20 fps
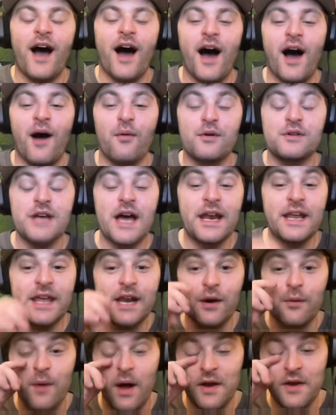We're trying to
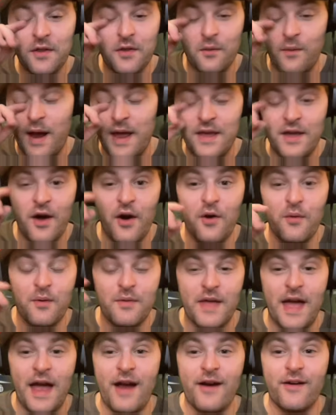get a run to the right going
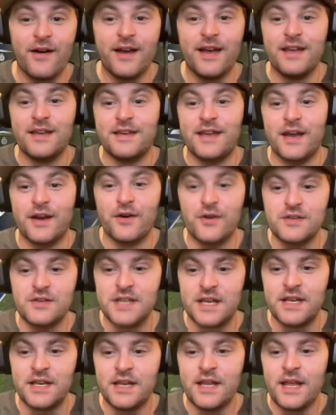with Eric
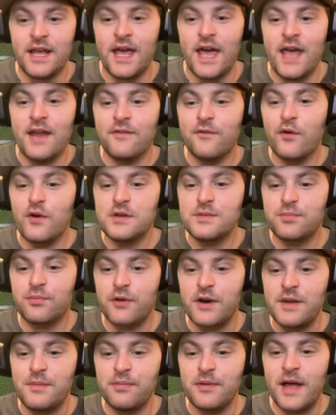Dickerson, and of course
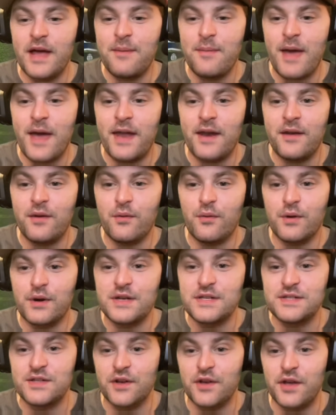pre-play, man. We're
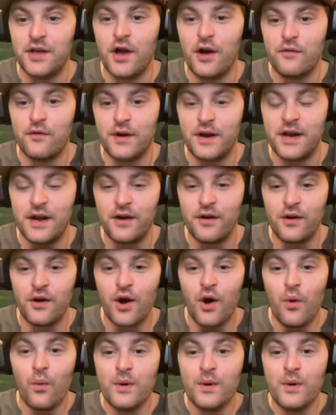just looking over here.